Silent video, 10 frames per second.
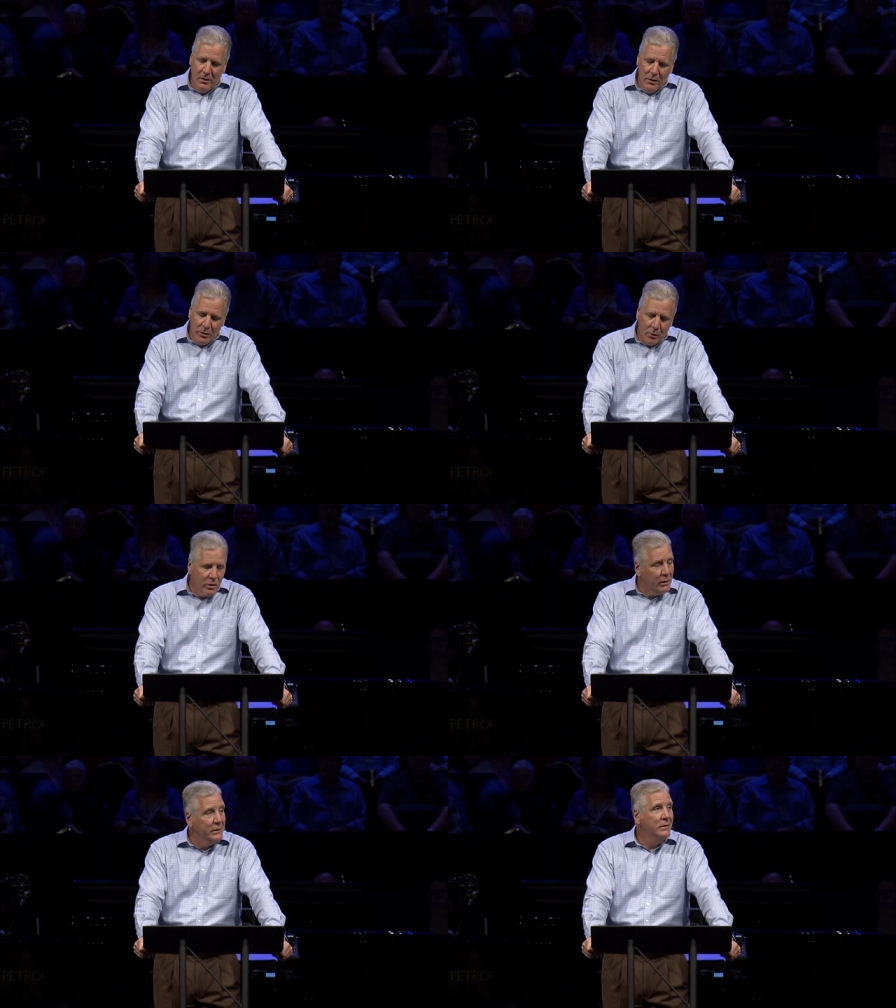
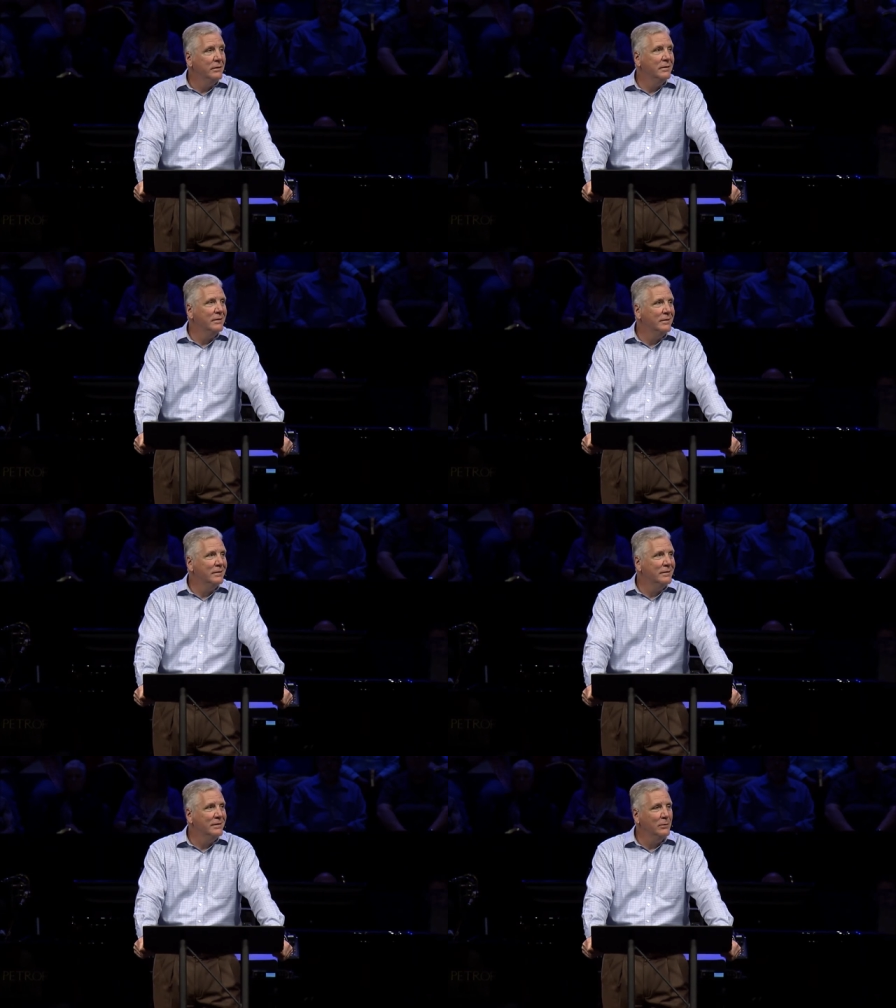Thirdly,
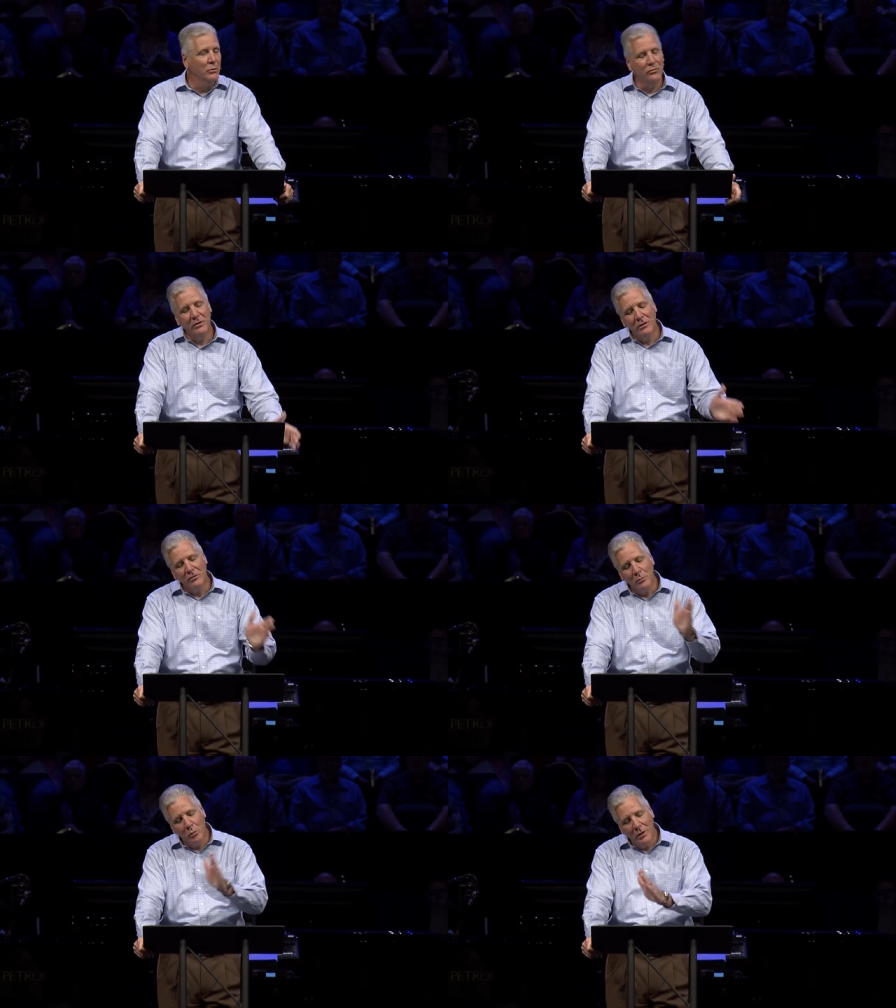and we'll see
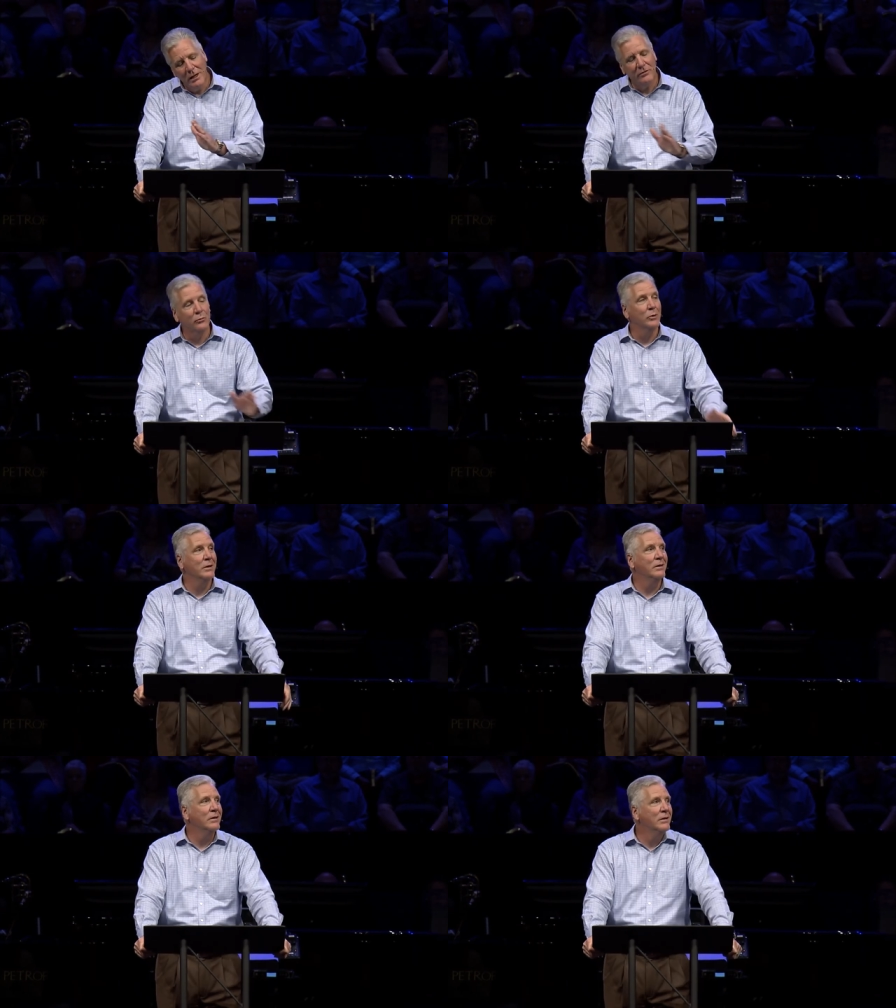this more next
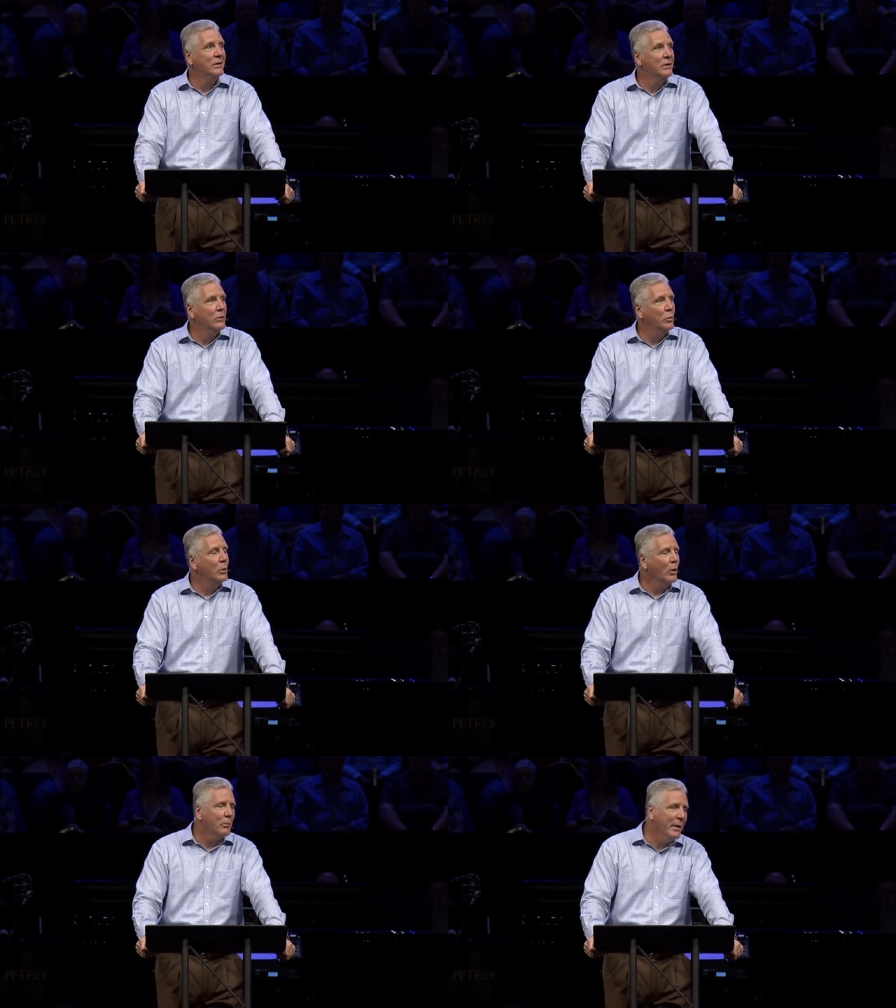week, we
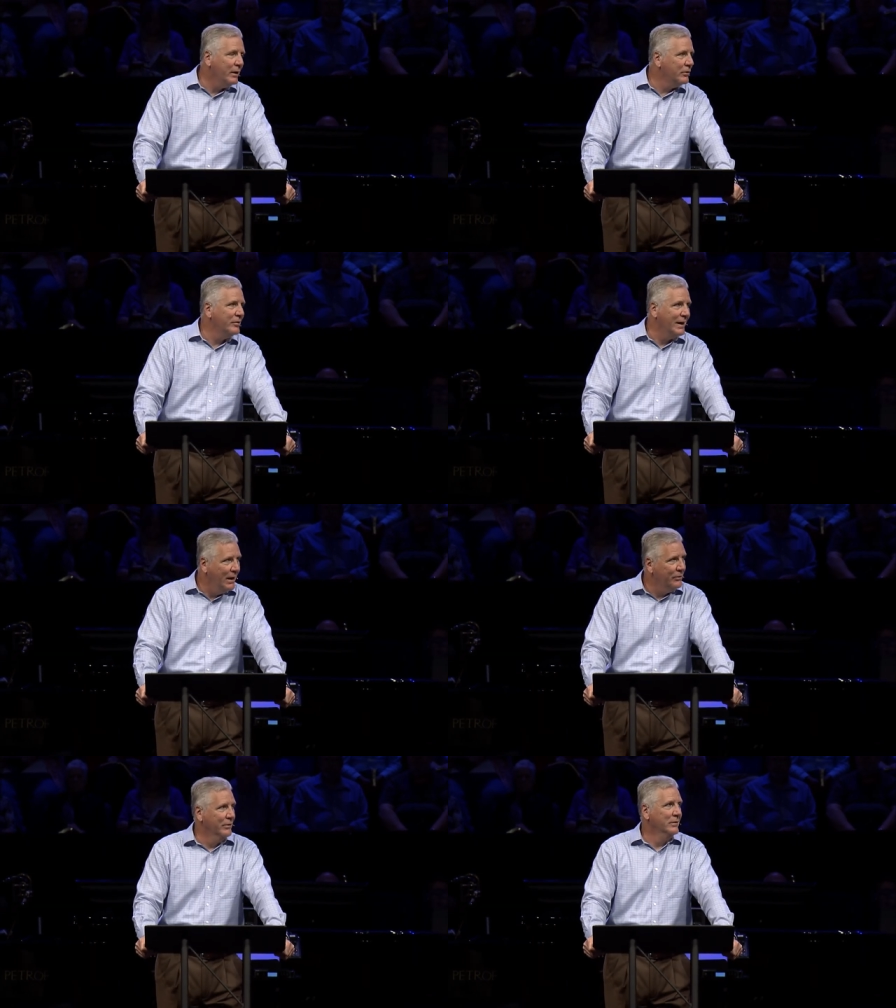work better
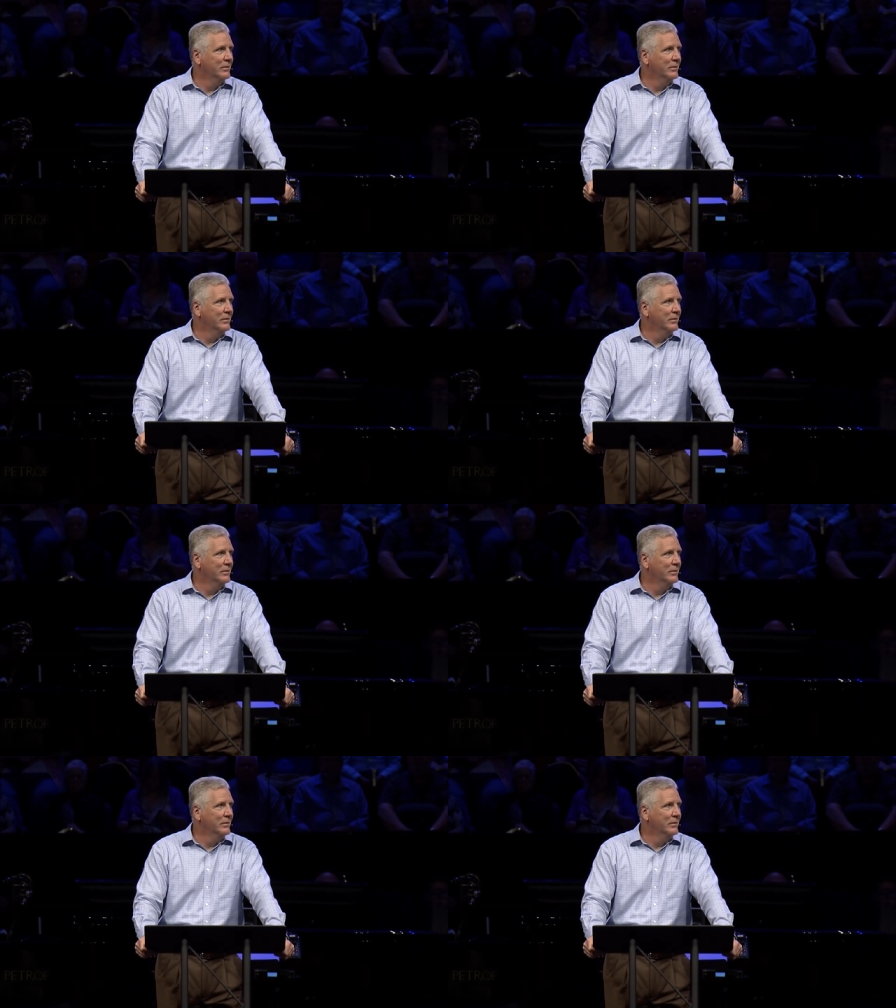together.